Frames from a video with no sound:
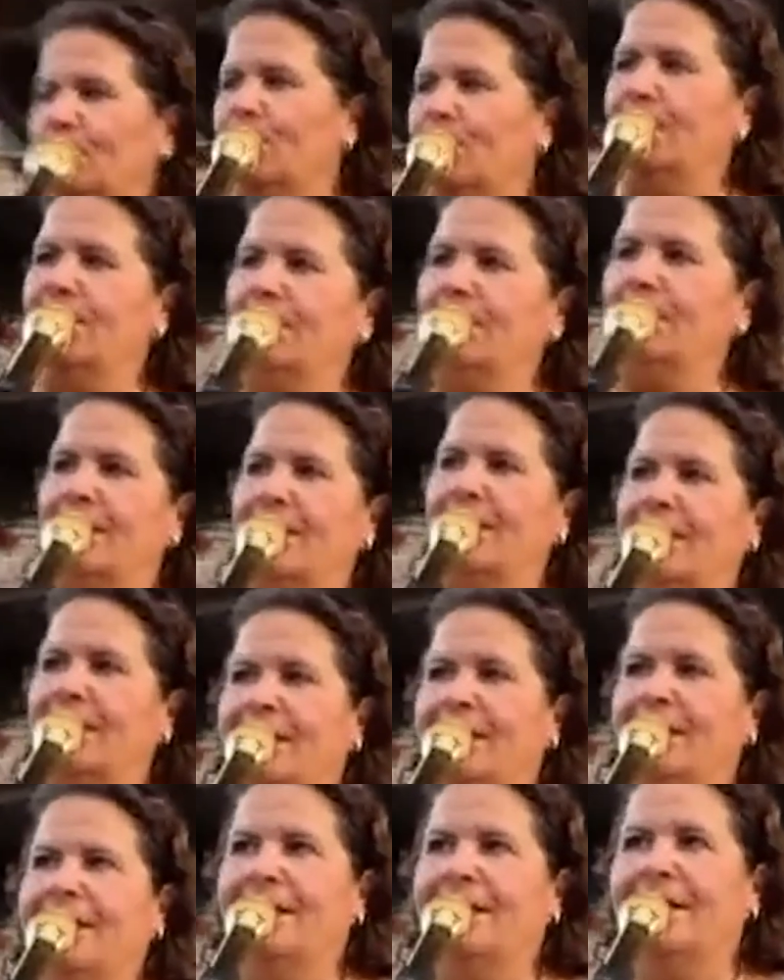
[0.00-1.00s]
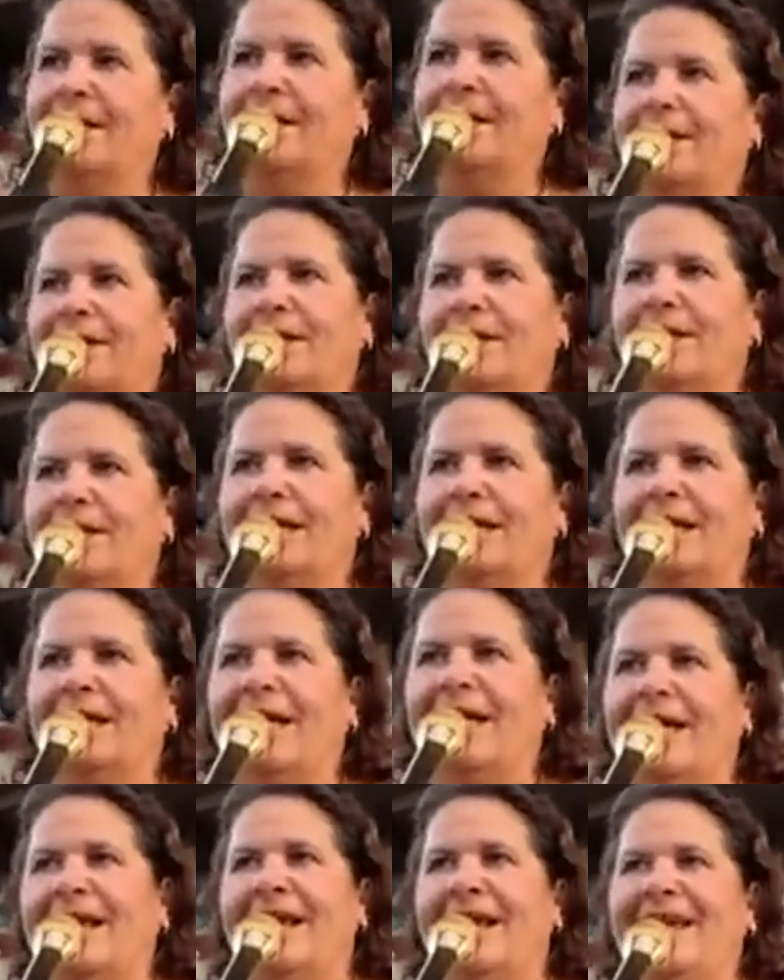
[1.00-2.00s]
clearly aren't getting
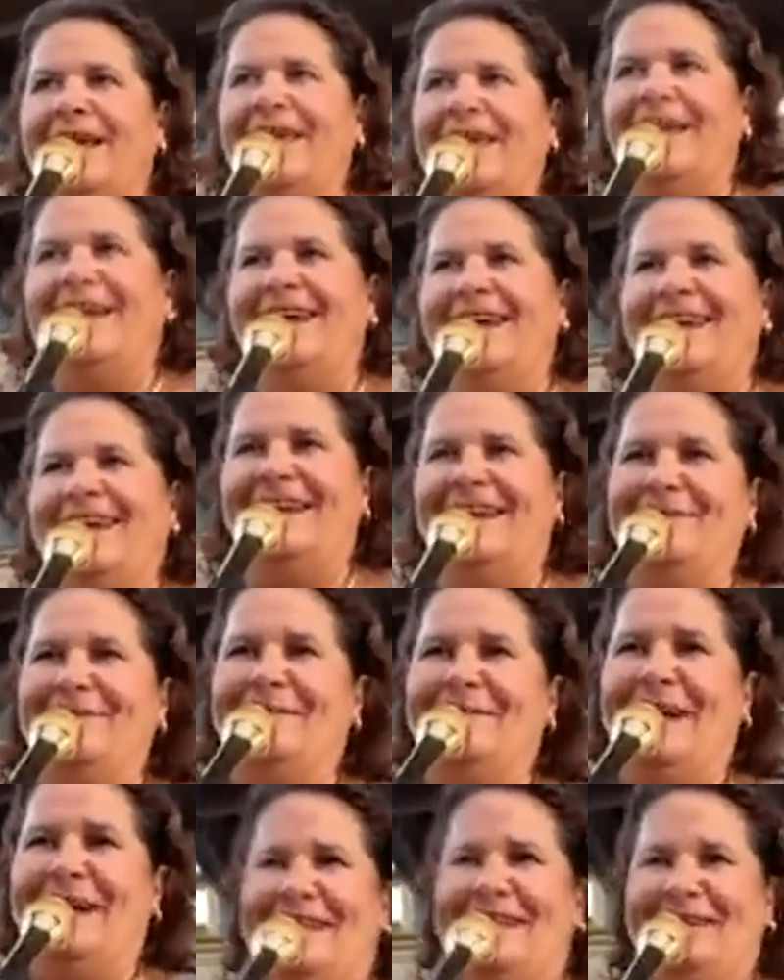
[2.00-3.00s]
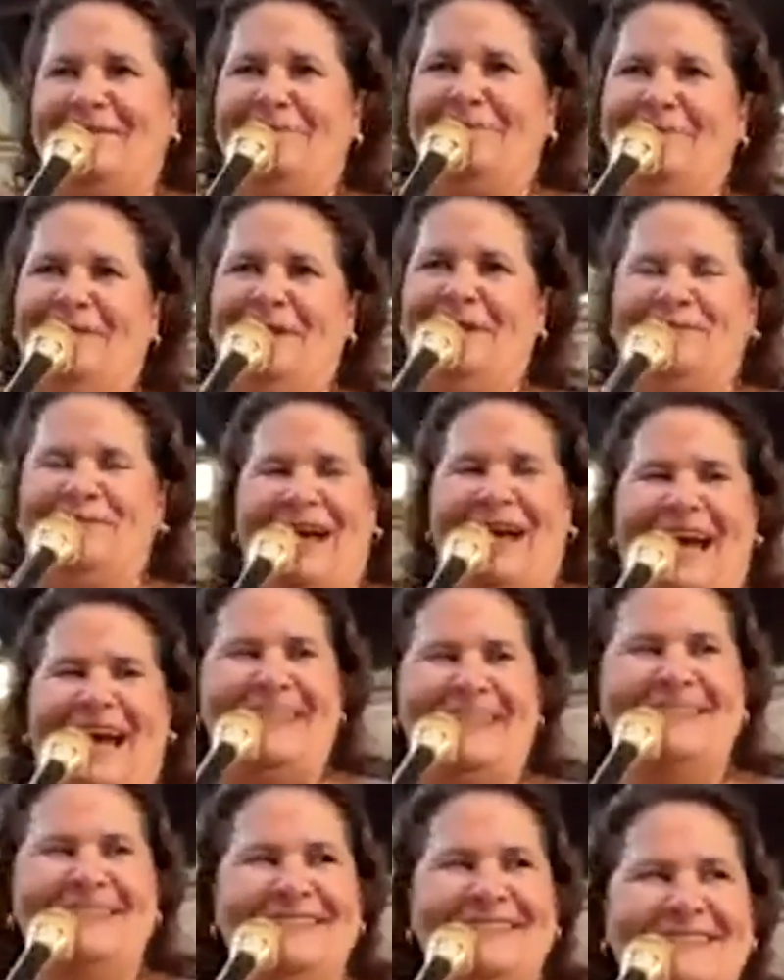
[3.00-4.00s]
any. Don't make them feel bad.
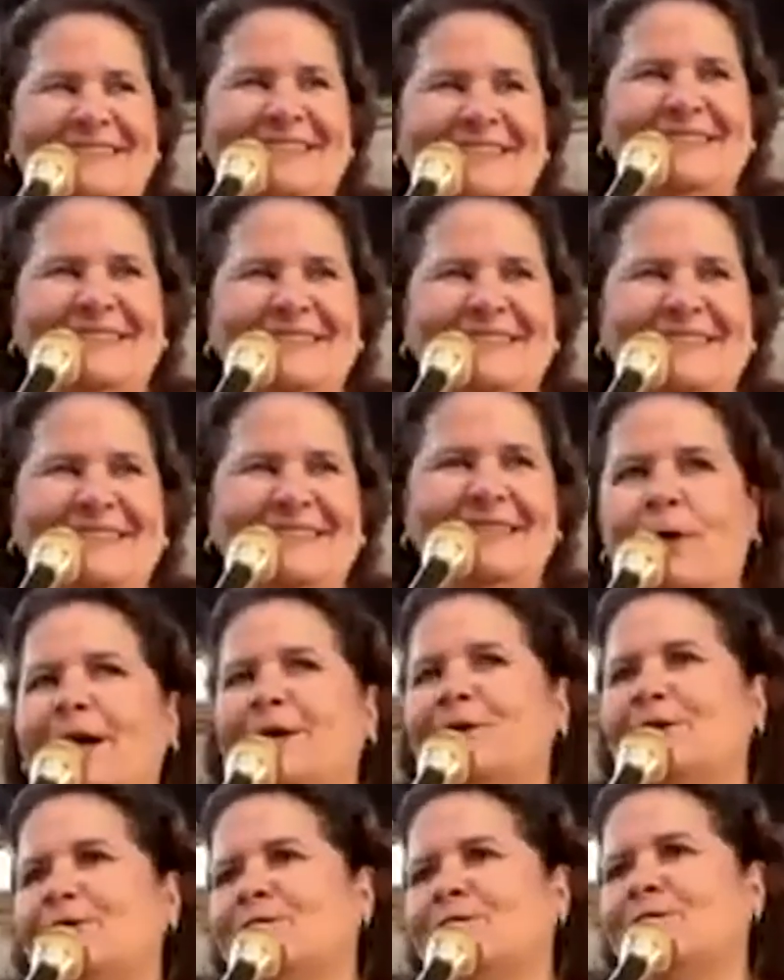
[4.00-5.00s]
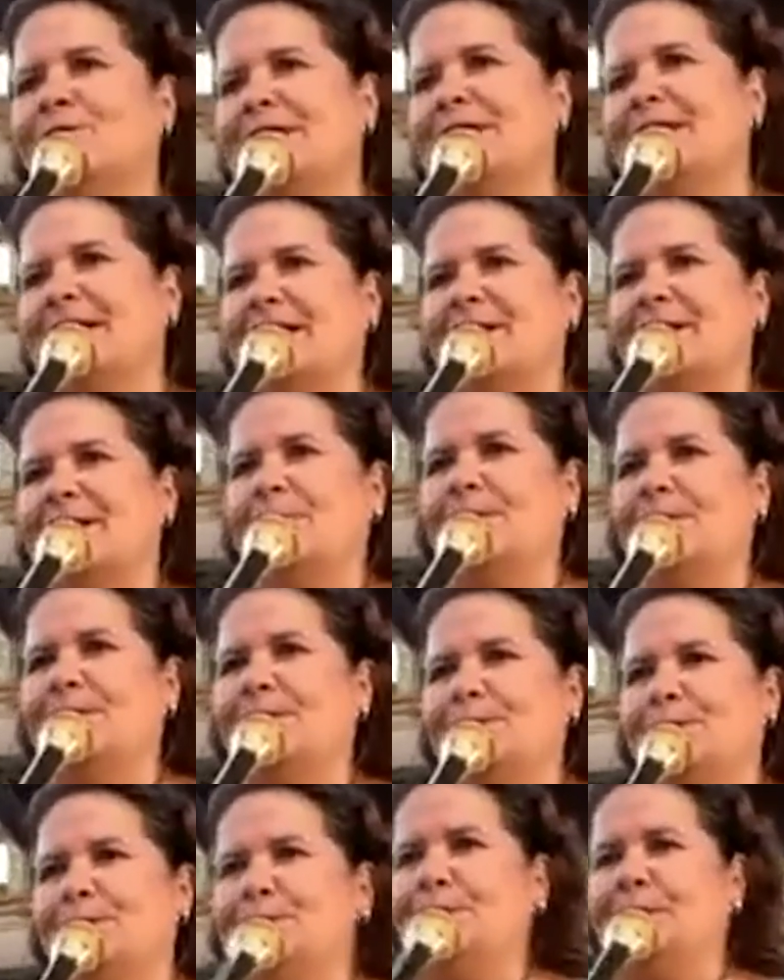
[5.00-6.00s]
Why are you dressed like that?
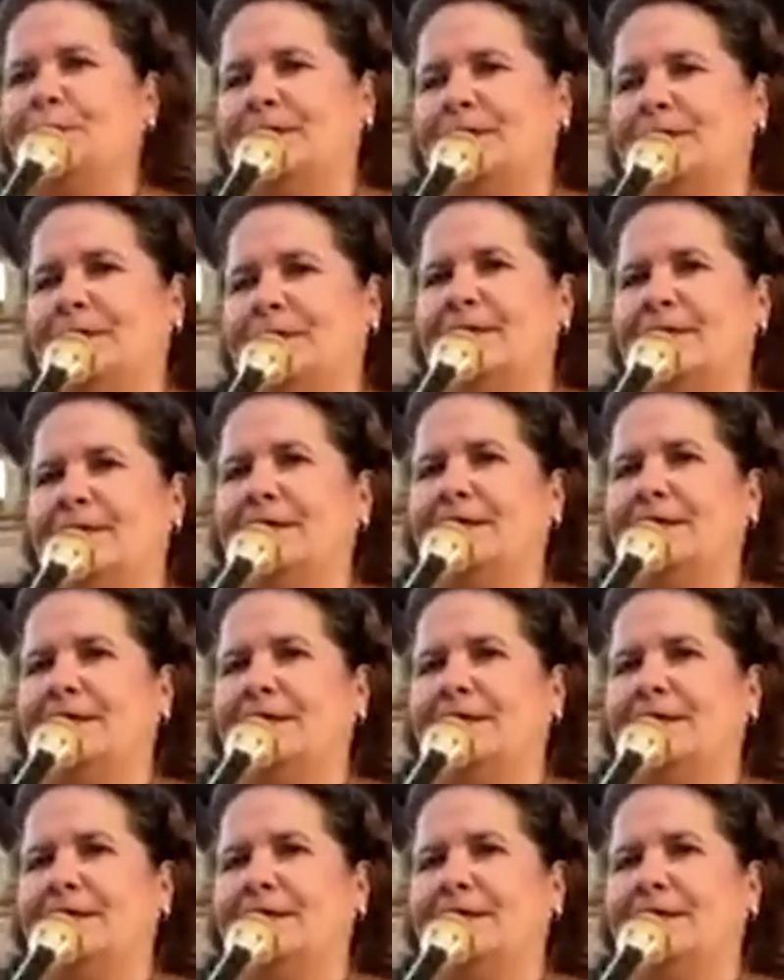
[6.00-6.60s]
What are you doing?